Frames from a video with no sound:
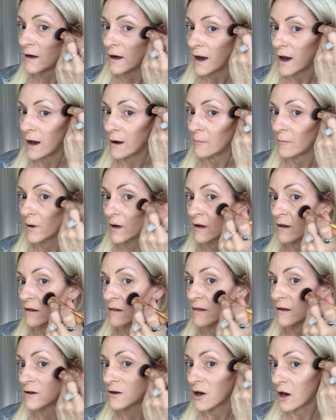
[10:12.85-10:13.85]
um,
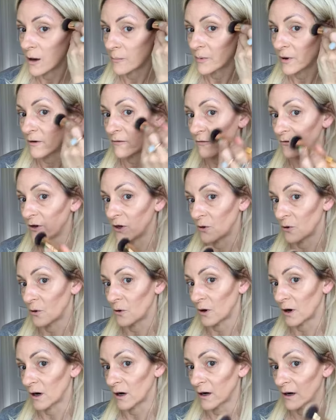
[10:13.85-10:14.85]
the top of
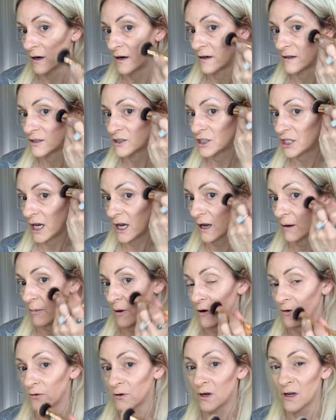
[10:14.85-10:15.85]
your
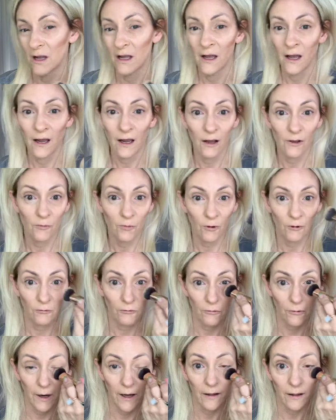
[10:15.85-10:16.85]
cheekbone because we're
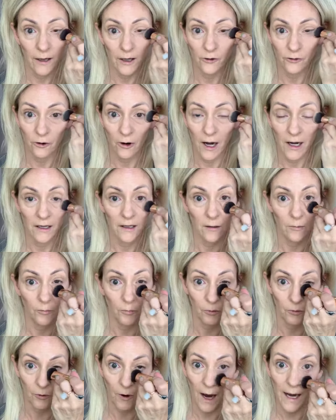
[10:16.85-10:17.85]
really trying to
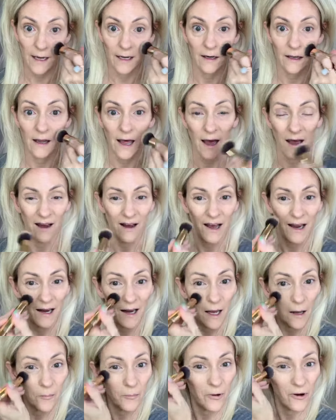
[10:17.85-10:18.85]
brighten that eye
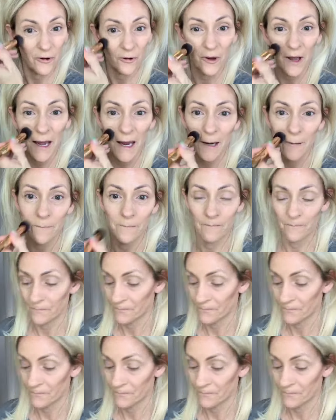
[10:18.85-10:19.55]
up, okay?